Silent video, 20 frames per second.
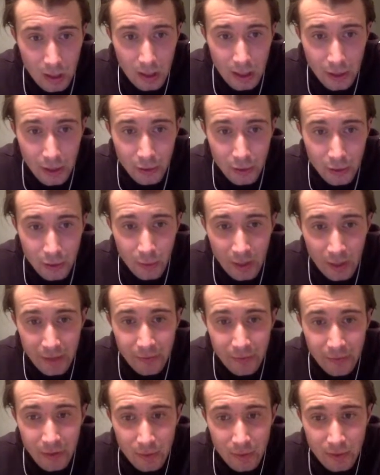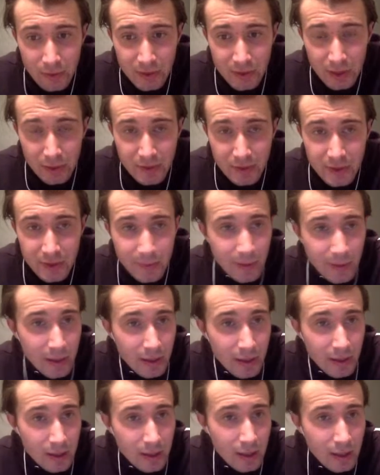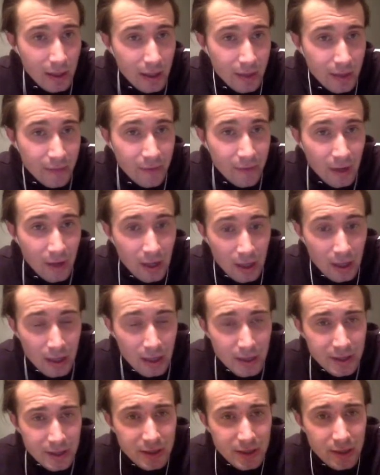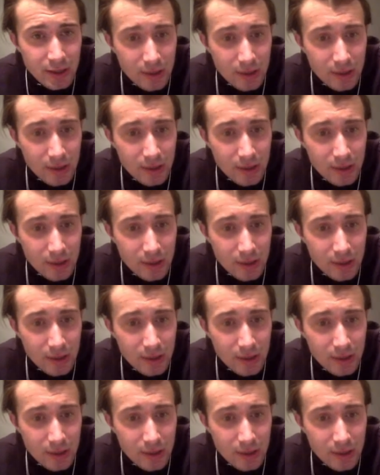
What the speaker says: good week for the results to be kind of finalized.